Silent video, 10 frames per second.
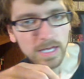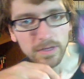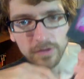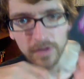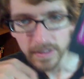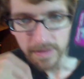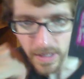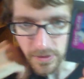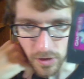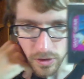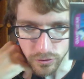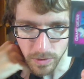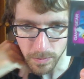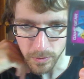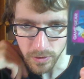Sonic the Hedgehog
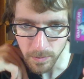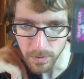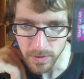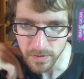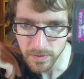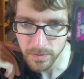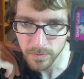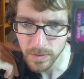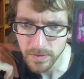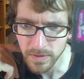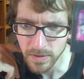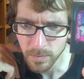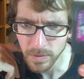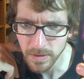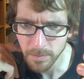Triple Trouble. This is
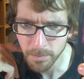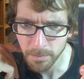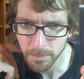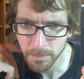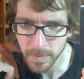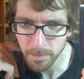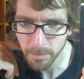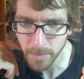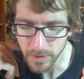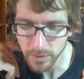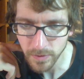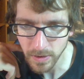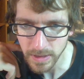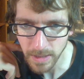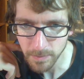considered one of the better
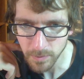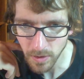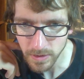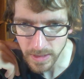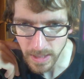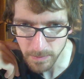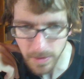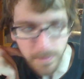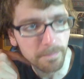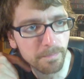Sonic games on the Game Gear.